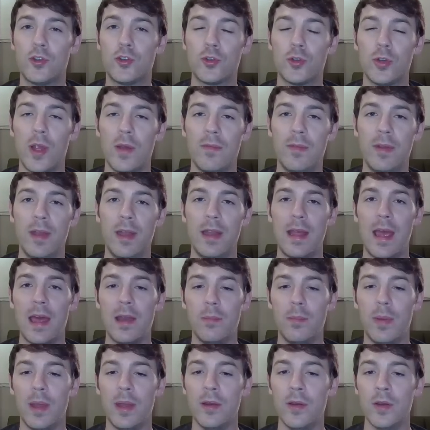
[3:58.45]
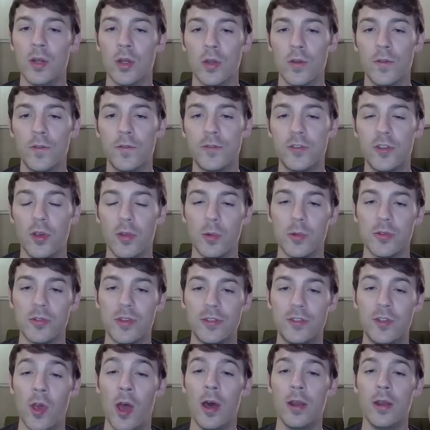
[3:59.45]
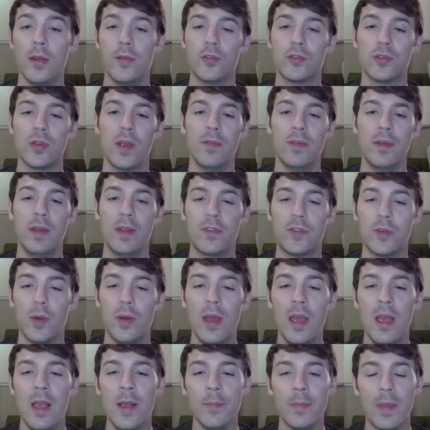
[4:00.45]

Trevenant hadn't been nerfed, so there was a ton of Trevenant, so